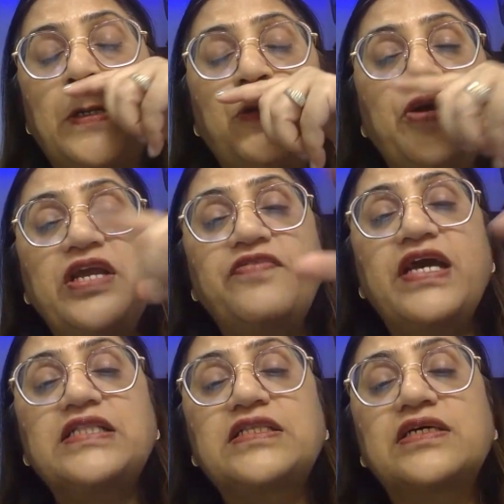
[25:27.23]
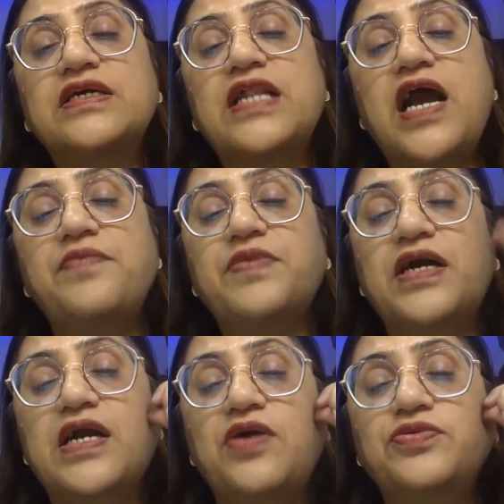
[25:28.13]
doing with Ram
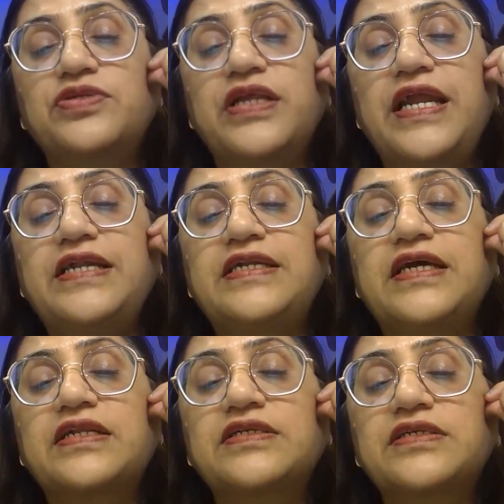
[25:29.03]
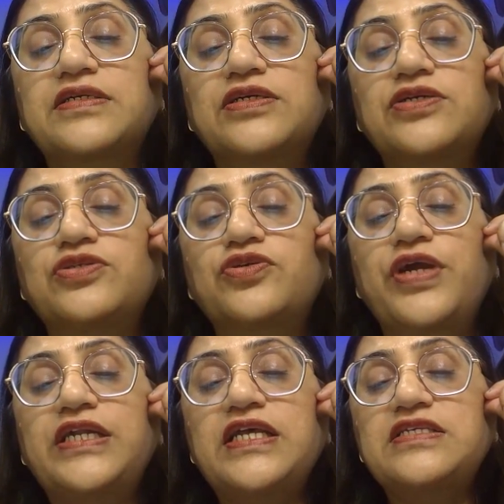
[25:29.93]
account. Enter. So
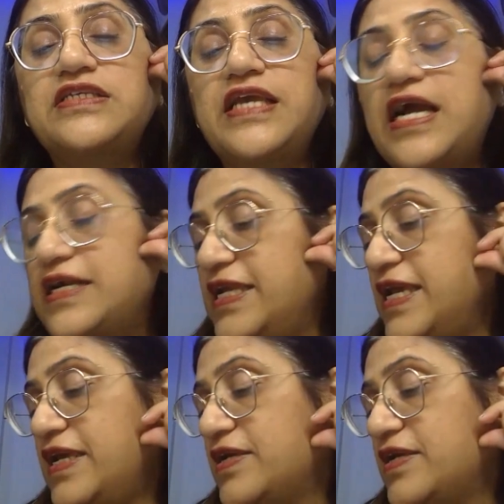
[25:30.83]
it is CRD